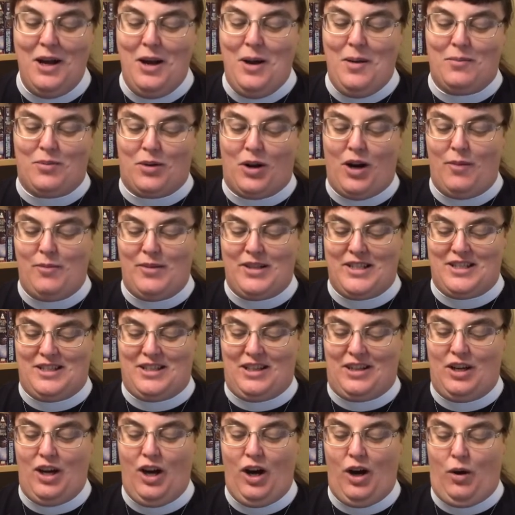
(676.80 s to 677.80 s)
promised to
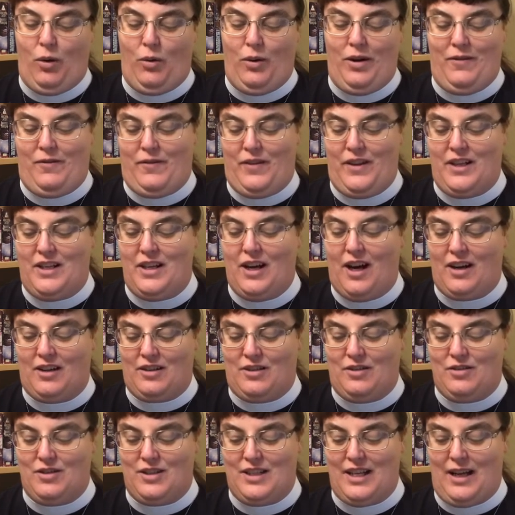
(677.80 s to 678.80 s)
go if the
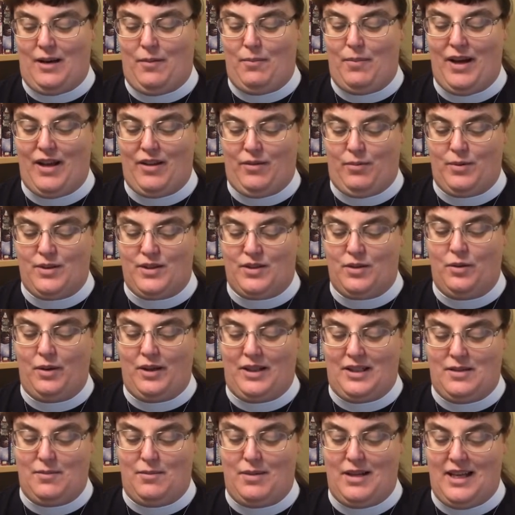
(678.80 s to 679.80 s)
doctor said Beth was going
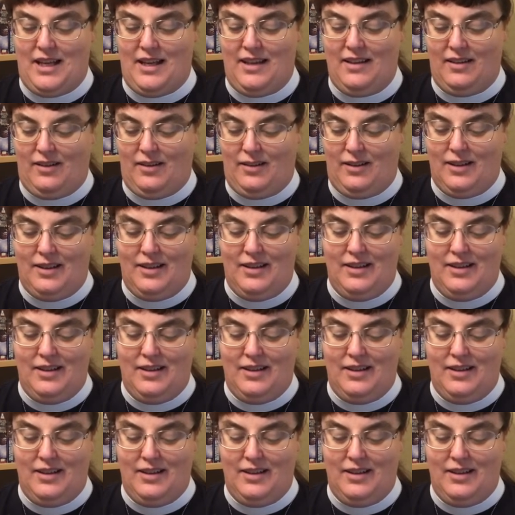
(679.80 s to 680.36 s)
to be ill.